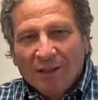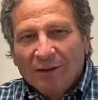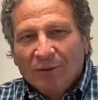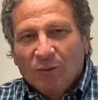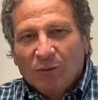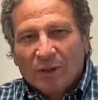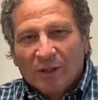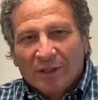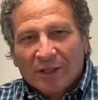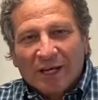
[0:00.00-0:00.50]

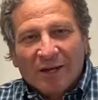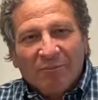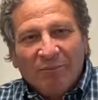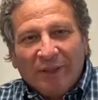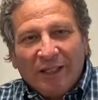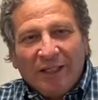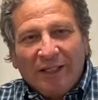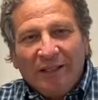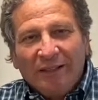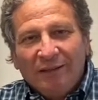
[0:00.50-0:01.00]
What does that
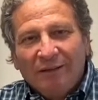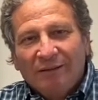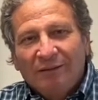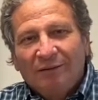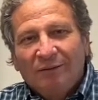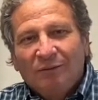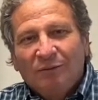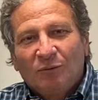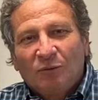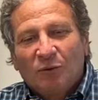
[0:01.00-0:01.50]

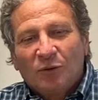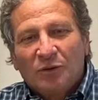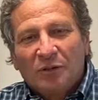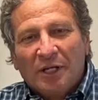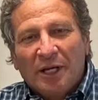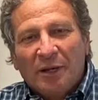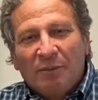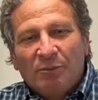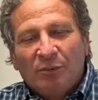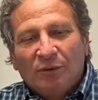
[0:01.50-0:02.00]
mean? For
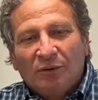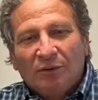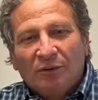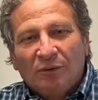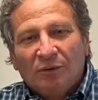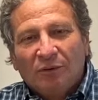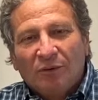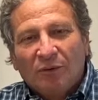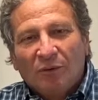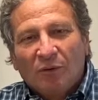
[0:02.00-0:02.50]

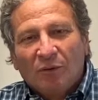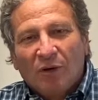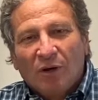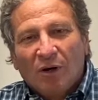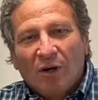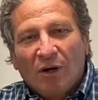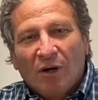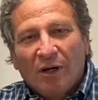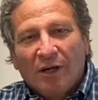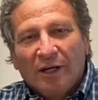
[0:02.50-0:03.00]
example,
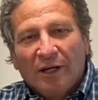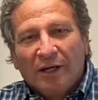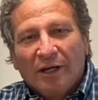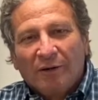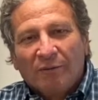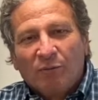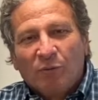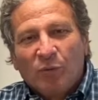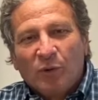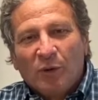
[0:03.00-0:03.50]

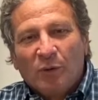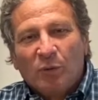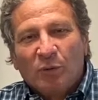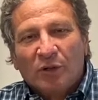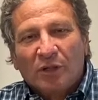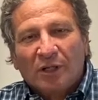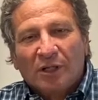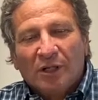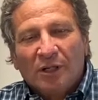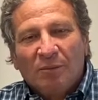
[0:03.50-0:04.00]
if we were
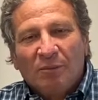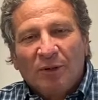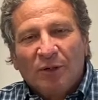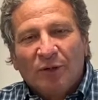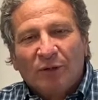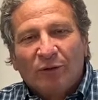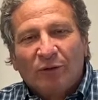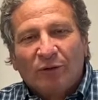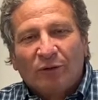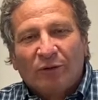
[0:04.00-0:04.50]
to come
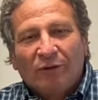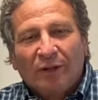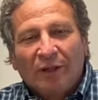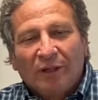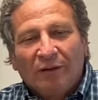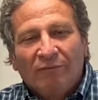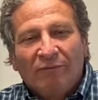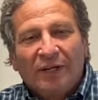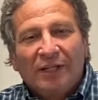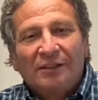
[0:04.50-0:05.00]
under
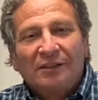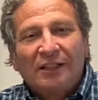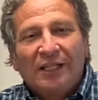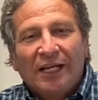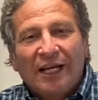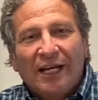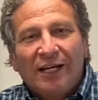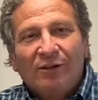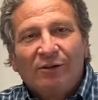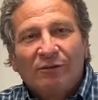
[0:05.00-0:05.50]

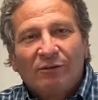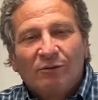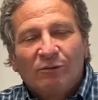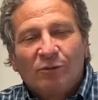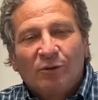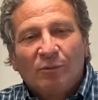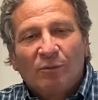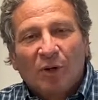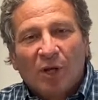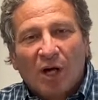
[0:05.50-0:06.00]
investigation
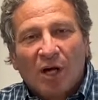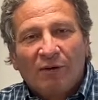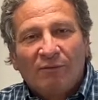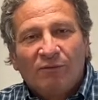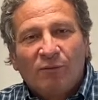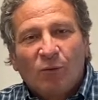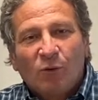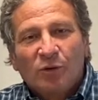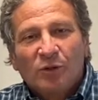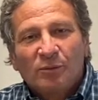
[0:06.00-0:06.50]
from law
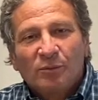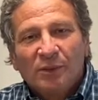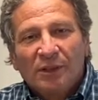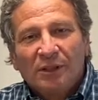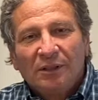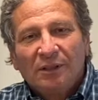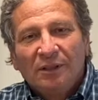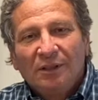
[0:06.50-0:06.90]
enforcement,